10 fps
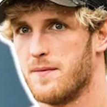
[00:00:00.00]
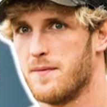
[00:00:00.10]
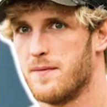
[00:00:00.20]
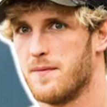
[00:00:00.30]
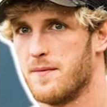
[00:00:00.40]

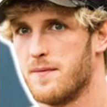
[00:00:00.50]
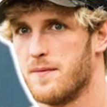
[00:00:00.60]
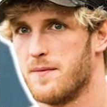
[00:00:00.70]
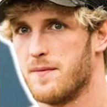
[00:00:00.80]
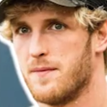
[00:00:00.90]

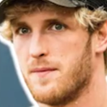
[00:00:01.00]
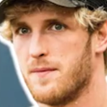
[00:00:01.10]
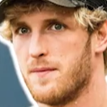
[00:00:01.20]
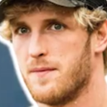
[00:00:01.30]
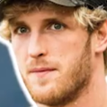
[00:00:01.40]

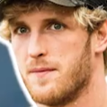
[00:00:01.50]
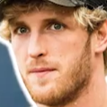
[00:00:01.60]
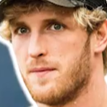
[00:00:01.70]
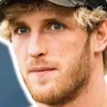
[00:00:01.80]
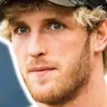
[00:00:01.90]

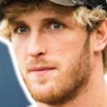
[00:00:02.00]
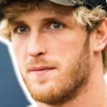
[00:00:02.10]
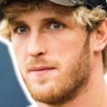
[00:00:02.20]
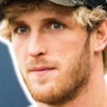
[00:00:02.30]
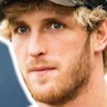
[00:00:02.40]

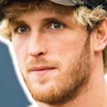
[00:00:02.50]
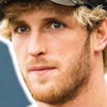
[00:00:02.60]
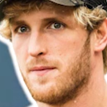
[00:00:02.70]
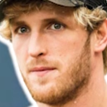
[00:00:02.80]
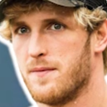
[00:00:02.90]

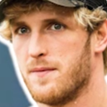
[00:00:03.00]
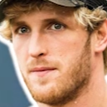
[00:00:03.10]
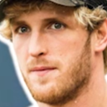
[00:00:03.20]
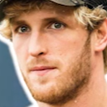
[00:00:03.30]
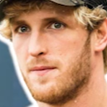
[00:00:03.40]

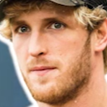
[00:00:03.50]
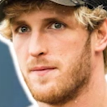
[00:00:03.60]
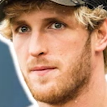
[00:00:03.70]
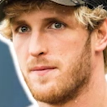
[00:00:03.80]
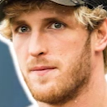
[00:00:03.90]

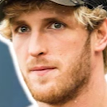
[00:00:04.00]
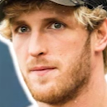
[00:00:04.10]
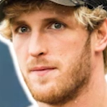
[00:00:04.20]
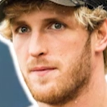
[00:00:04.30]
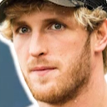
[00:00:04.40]

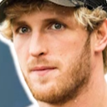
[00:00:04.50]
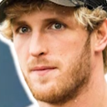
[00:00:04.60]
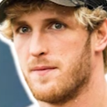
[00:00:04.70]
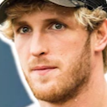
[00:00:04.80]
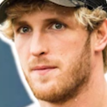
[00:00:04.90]

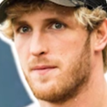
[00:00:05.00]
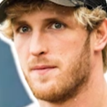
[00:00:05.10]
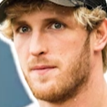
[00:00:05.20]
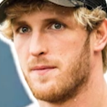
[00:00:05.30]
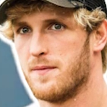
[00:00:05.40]

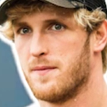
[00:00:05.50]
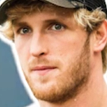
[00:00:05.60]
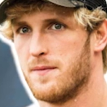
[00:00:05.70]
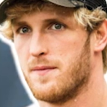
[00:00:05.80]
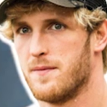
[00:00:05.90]

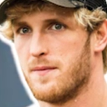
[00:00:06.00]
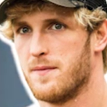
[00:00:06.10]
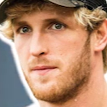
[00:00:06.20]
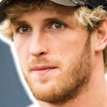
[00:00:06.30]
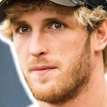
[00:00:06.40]

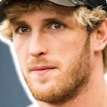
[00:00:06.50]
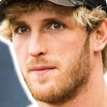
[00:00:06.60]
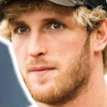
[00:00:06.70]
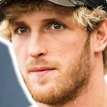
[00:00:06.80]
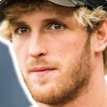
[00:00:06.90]

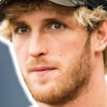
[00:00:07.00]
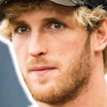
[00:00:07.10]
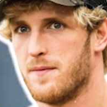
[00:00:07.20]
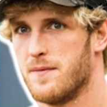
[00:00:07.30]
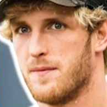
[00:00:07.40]

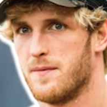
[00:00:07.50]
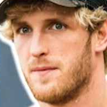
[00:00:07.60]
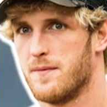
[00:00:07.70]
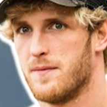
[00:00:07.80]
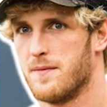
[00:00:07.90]
(silent)